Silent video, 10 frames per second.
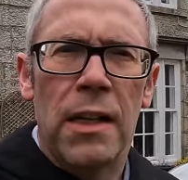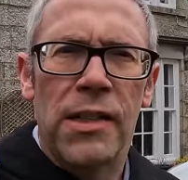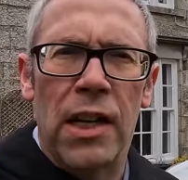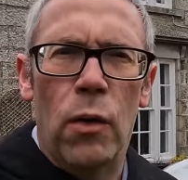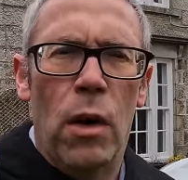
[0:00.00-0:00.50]

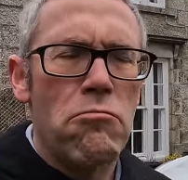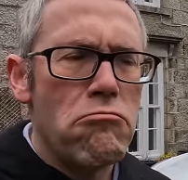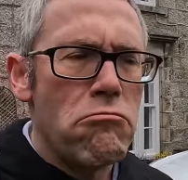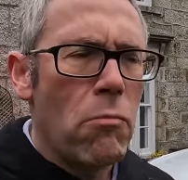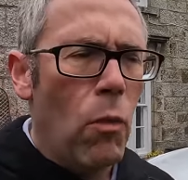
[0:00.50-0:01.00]
So
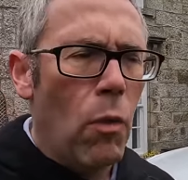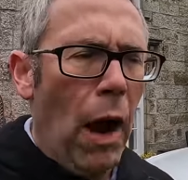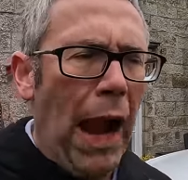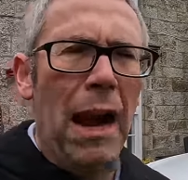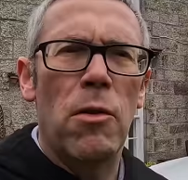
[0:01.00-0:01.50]

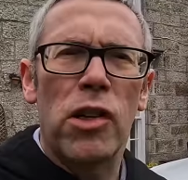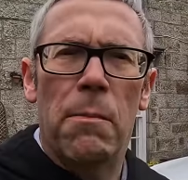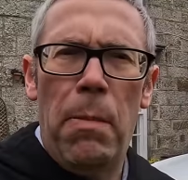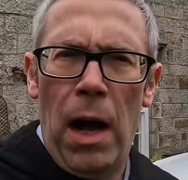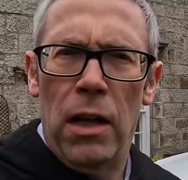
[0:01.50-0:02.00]
how much are
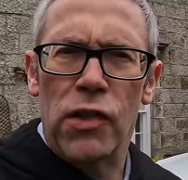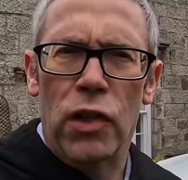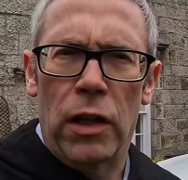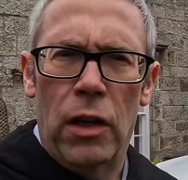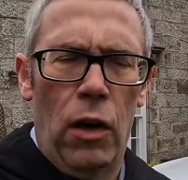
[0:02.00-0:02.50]
parts
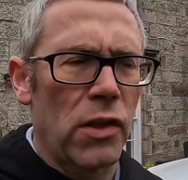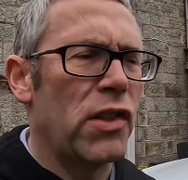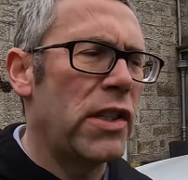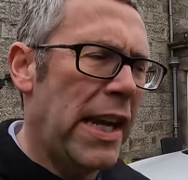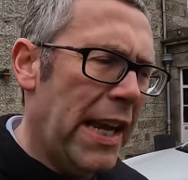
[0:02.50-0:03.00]
going to
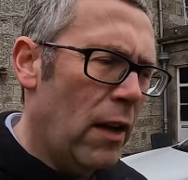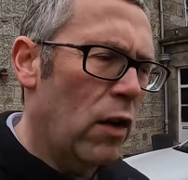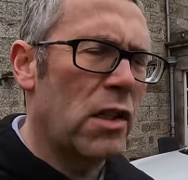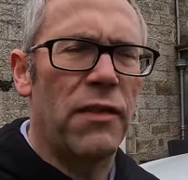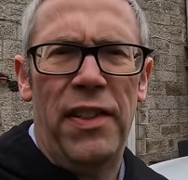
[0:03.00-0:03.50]
cost? You hear
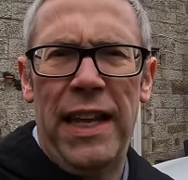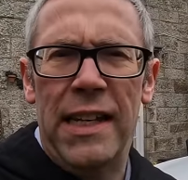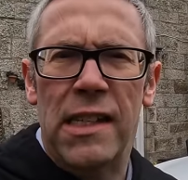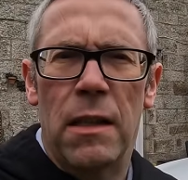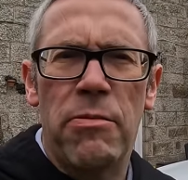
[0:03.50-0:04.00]
lots of
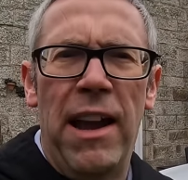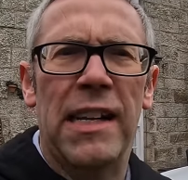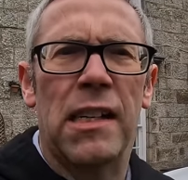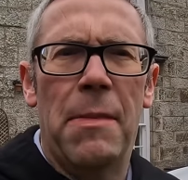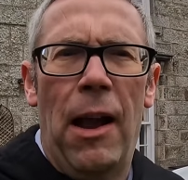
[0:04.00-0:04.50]
things in the
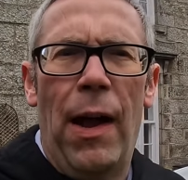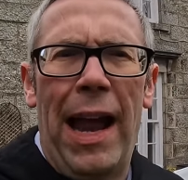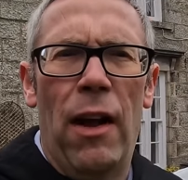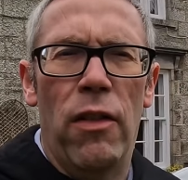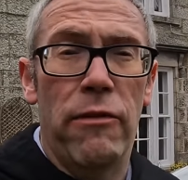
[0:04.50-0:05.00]
press about
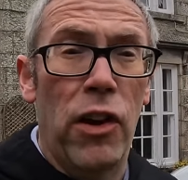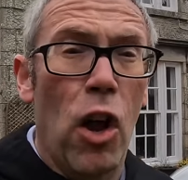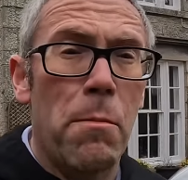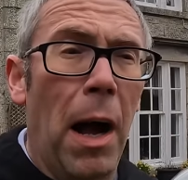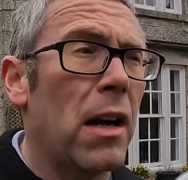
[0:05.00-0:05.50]
how there are
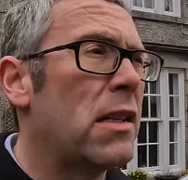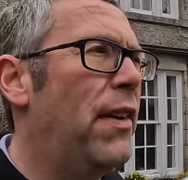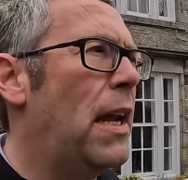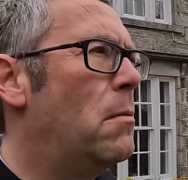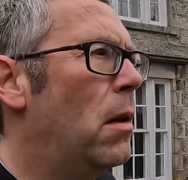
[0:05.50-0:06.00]
no parts
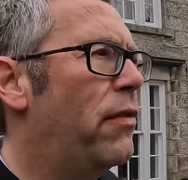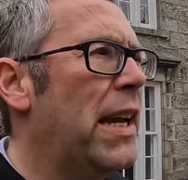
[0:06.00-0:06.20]
available for